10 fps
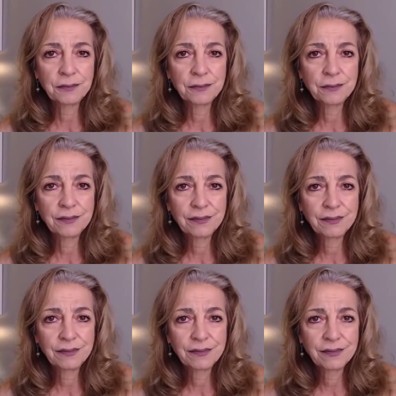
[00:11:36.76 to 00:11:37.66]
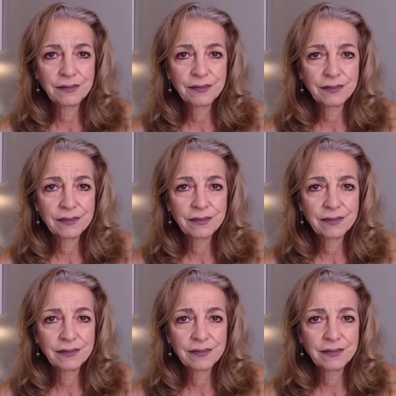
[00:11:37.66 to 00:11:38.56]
No one is speaking in this clip.